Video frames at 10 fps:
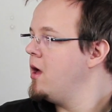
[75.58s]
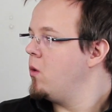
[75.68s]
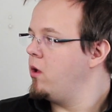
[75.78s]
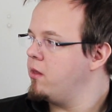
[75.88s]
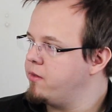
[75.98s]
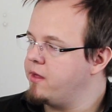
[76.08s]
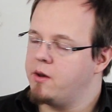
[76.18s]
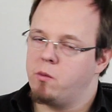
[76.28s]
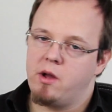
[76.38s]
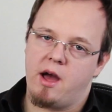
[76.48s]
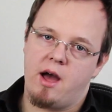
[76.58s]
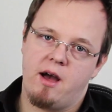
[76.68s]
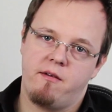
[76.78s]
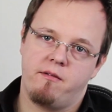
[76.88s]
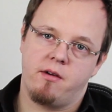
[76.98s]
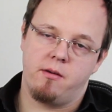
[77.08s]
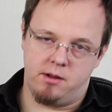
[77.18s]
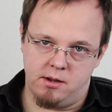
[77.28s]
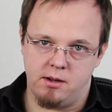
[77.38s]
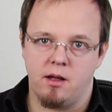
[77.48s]
Well, then we have
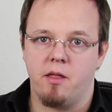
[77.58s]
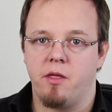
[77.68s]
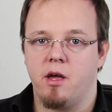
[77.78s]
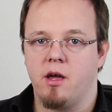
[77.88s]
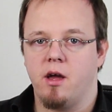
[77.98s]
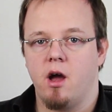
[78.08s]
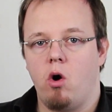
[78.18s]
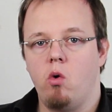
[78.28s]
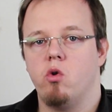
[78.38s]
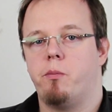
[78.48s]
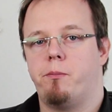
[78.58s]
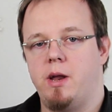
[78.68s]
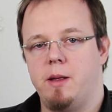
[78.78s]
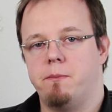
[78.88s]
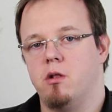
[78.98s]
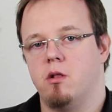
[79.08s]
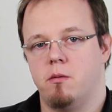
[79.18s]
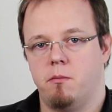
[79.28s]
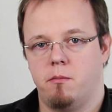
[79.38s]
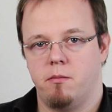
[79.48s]
the old
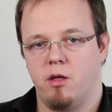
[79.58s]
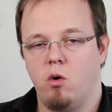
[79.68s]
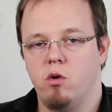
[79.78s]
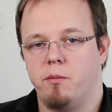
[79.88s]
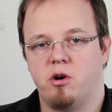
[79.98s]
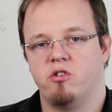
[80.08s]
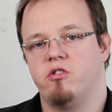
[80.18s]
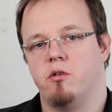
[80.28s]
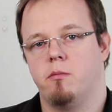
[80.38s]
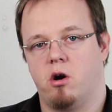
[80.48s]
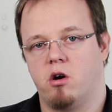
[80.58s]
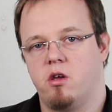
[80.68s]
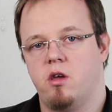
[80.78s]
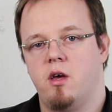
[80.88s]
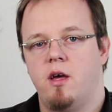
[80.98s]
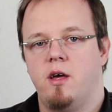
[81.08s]
people, the old person mark.